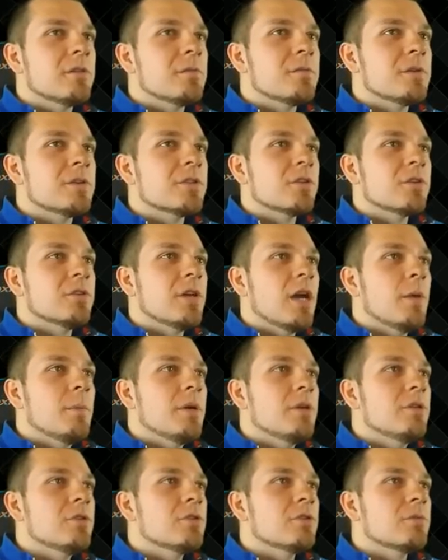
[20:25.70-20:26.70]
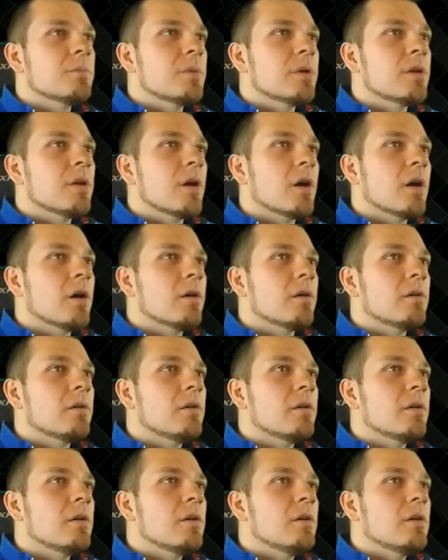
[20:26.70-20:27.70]
Physical damage? But no.
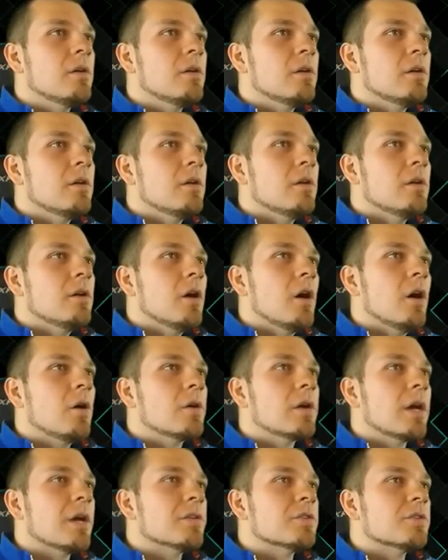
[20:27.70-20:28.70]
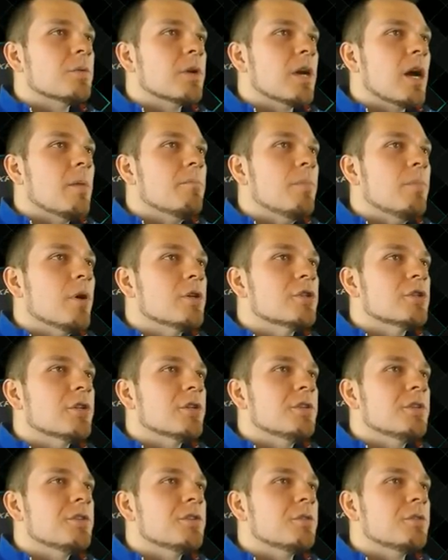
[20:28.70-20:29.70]
Okay, so we got
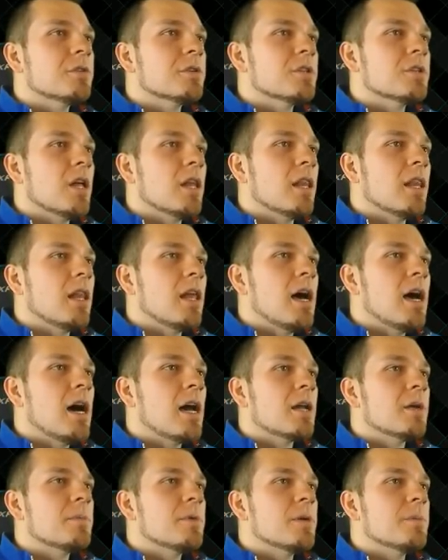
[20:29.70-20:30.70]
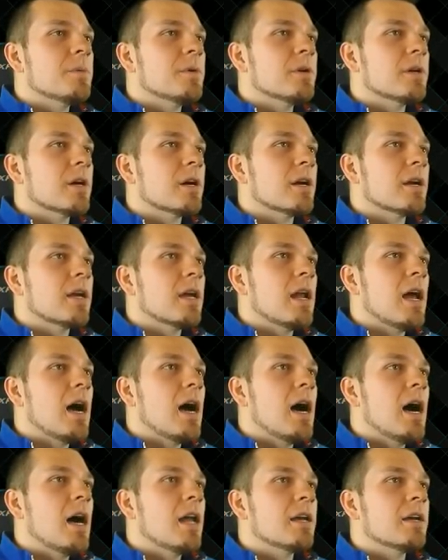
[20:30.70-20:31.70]
butchers. Dude, there's a lot of people here. Get
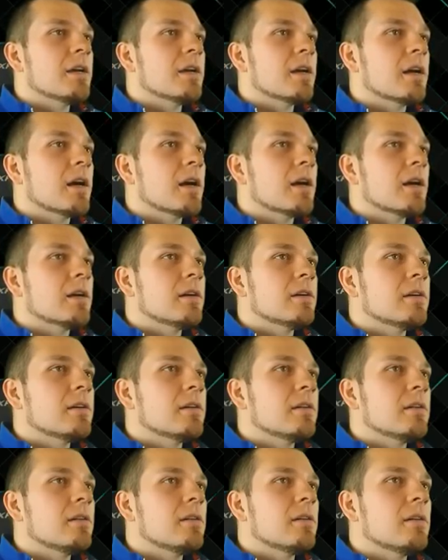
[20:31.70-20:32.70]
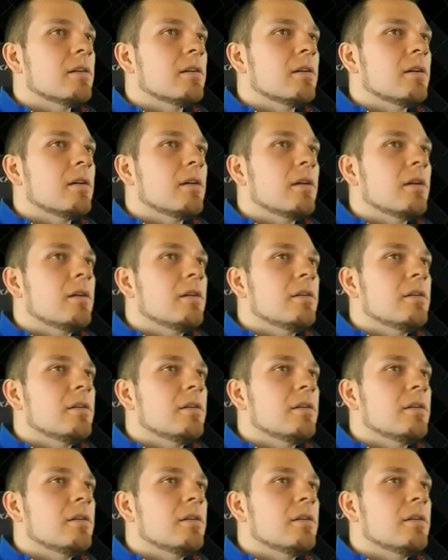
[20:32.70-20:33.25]
out of here.